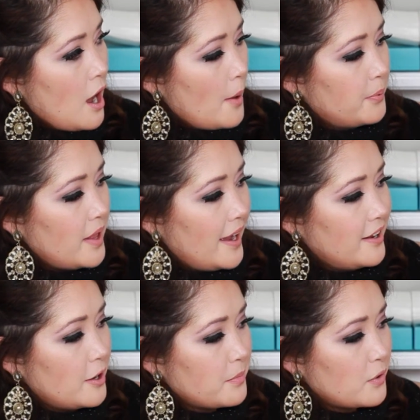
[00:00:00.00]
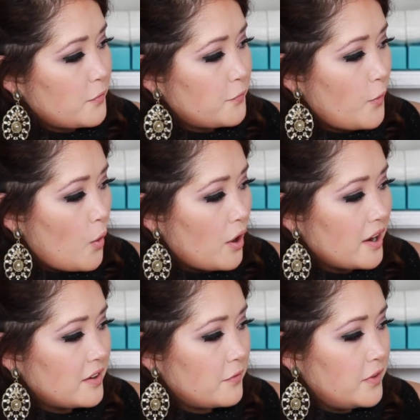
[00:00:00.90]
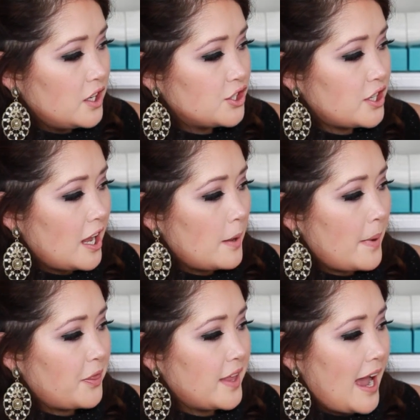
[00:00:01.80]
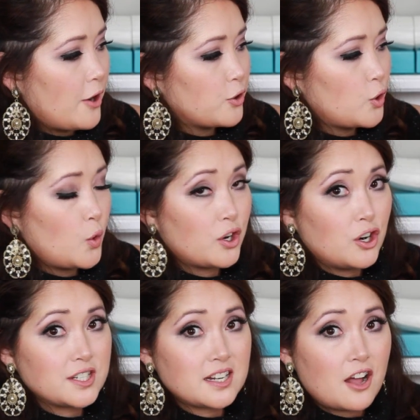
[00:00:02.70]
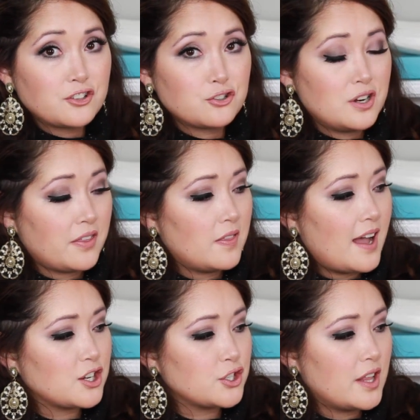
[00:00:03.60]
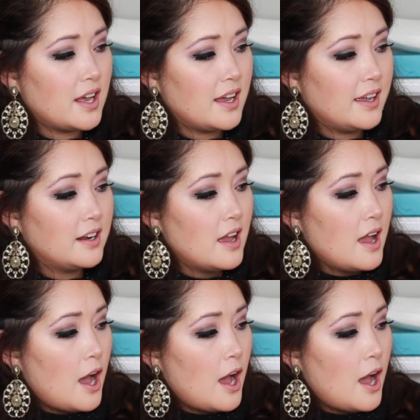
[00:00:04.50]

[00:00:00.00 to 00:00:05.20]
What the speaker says: Apply number 4 in a V shape at the outer corners and underneath lash line.